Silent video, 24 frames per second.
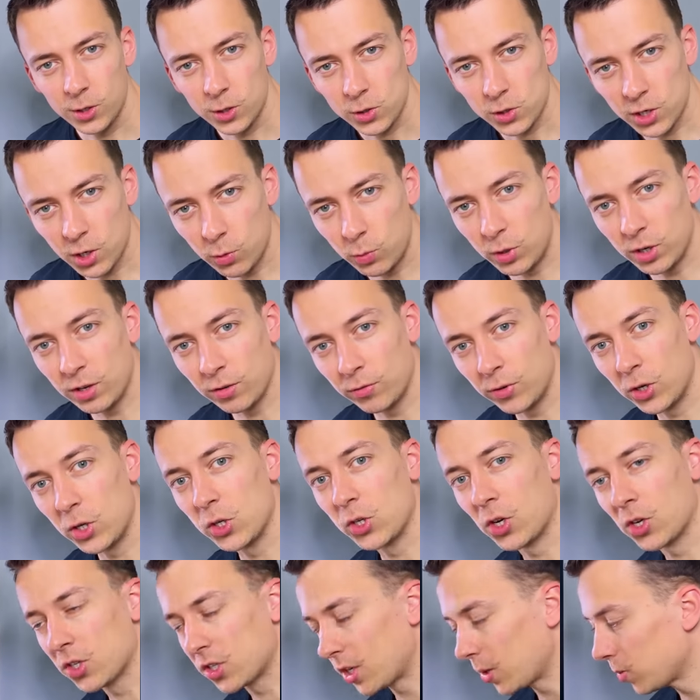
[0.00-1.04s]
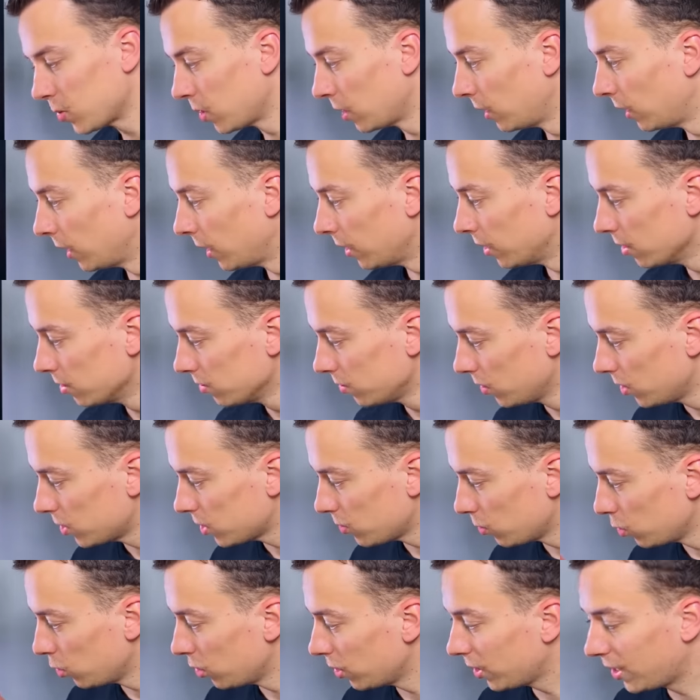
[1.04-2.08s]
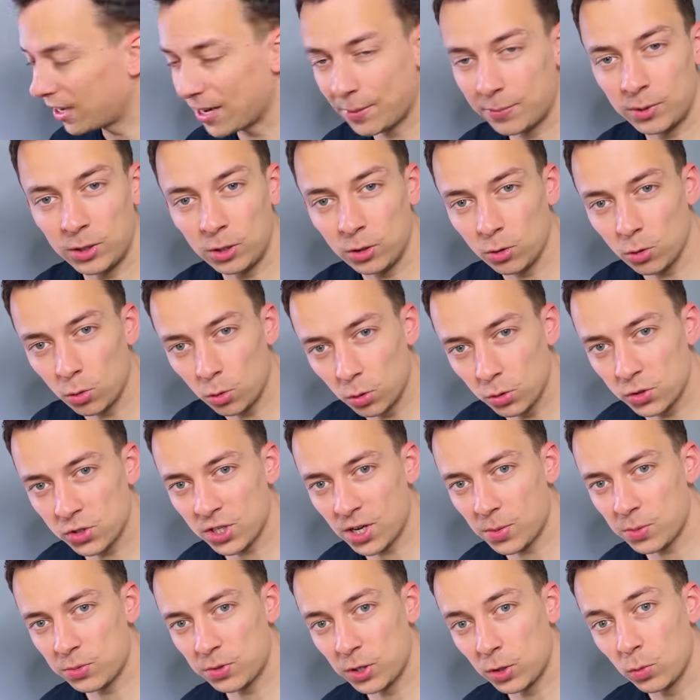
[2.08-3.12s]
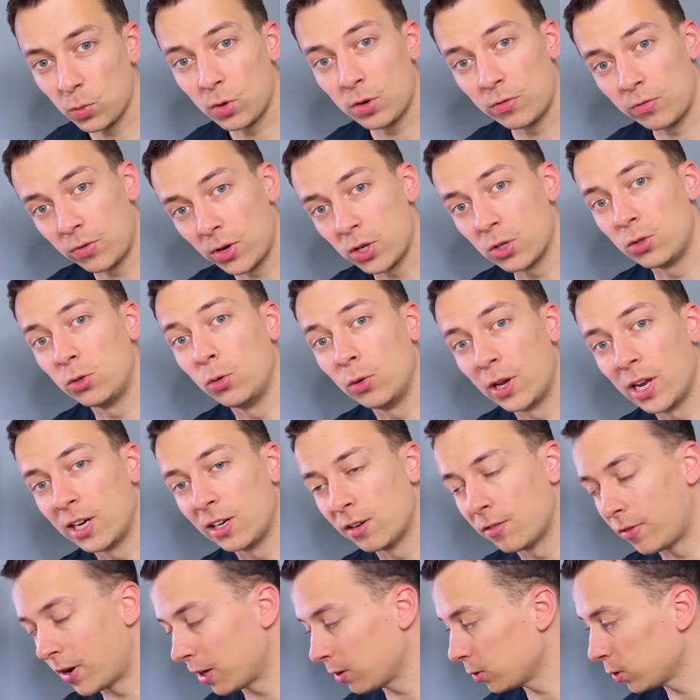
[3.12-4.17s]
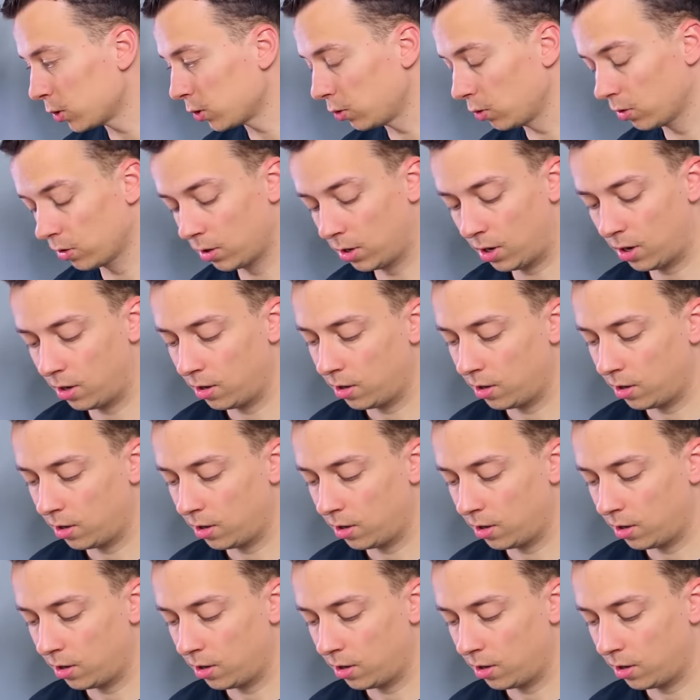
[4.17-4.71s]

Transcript: So now we can finish our substrate layer. So I'm gonna cap the old substrate with a fresh new layer of aquasoil.